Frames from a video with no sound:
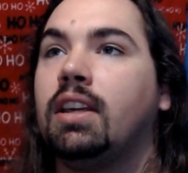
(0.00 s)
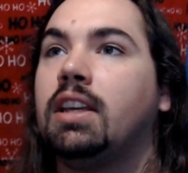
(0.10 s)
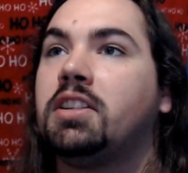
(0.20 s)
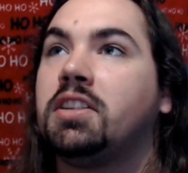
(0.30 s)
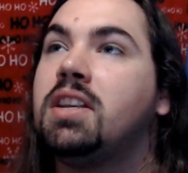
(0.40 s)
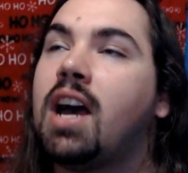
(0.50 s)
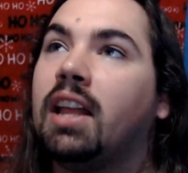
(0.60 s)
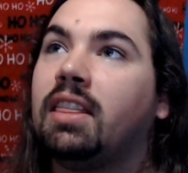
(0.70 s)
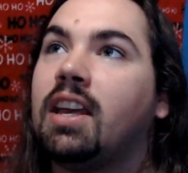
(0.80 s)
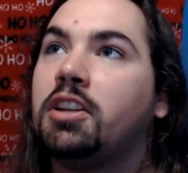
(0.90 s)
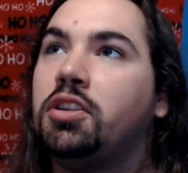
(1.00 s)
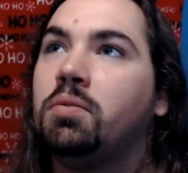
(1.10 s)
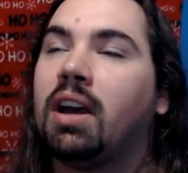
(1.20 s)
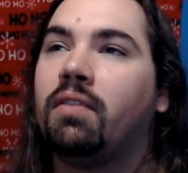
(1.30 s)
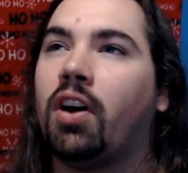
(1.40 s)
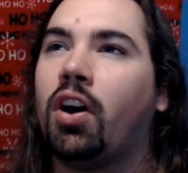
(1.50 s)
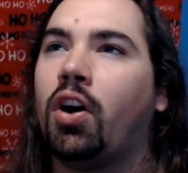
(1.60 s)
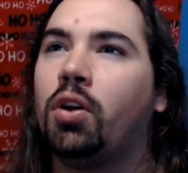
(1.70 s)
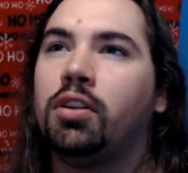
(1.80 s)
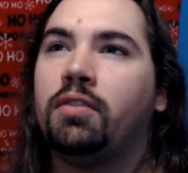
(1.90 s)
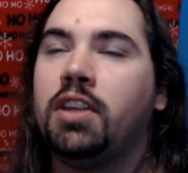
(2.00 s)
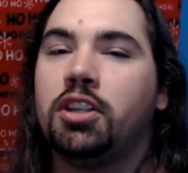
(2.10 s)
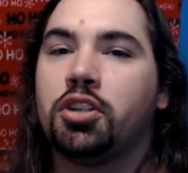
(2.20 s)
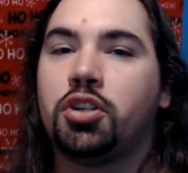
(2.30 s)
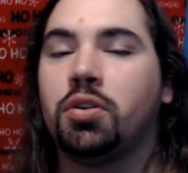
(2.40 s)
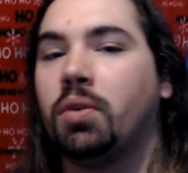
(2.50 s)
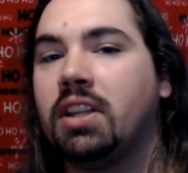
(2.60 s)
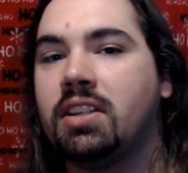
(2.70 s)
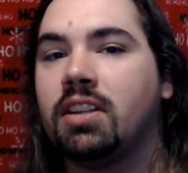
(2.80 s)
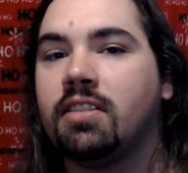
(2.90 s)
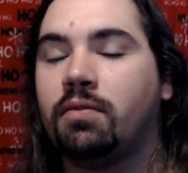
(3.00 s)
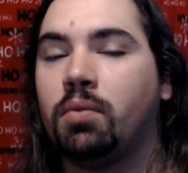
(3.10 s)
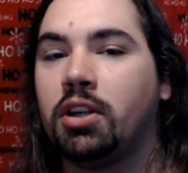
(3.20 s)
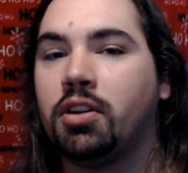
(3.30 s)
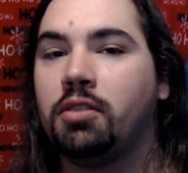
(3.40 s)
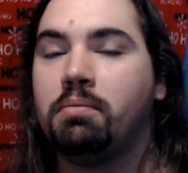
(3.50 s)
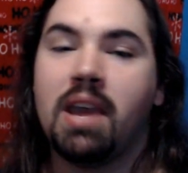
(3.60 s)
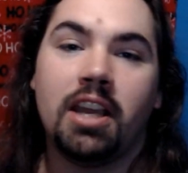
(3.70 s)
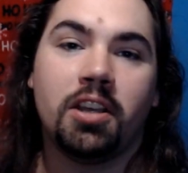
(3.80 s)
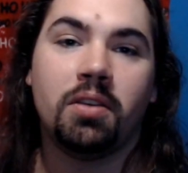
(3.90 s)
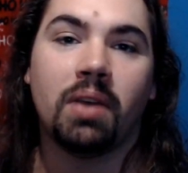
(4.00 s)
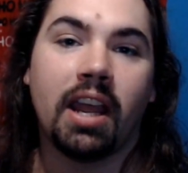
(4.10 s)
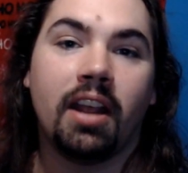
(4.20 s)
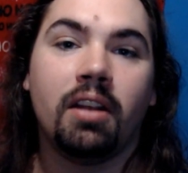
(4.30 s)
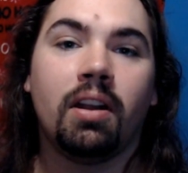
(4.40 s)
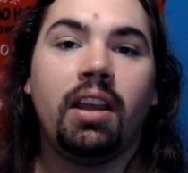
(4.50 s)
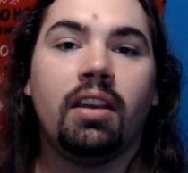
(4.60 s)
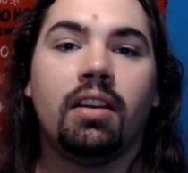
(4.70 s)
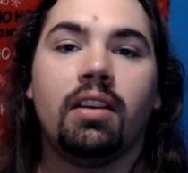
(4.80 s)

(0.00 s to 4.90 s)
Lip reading: it's not that you have all of these choices of what could make you angry,